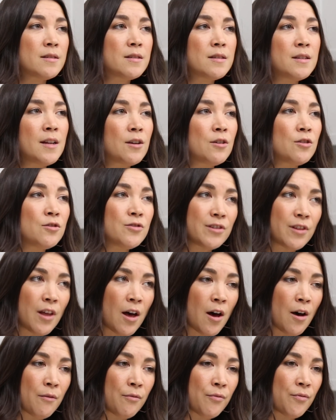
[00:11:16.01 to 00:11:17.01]
snickles
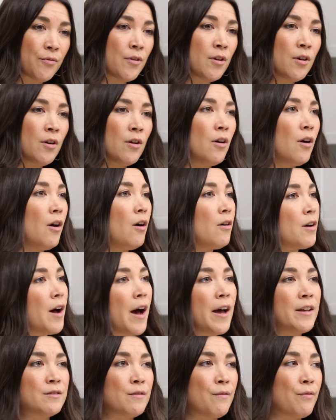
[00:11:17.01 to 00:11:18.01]
love, all
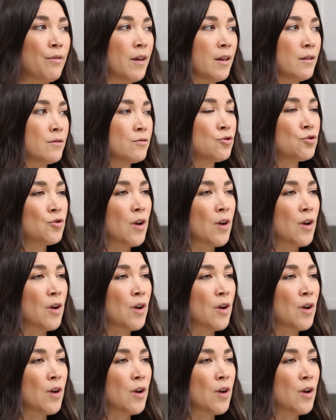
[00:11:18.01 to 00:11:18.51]
kinds of things.